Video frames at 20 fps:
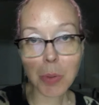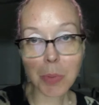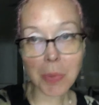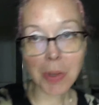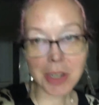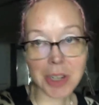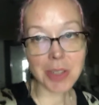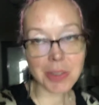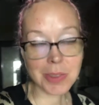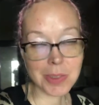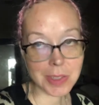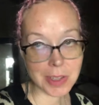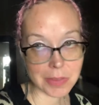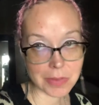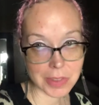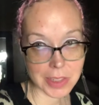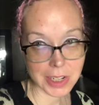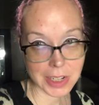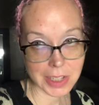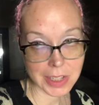Mario stuff
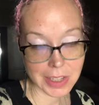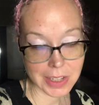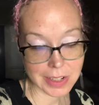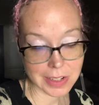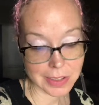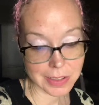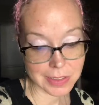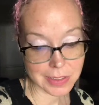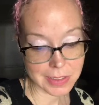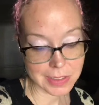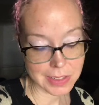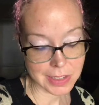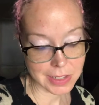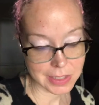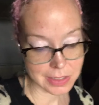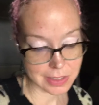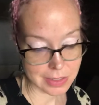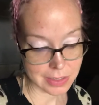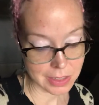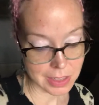that I got on
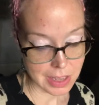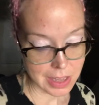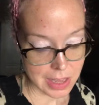sale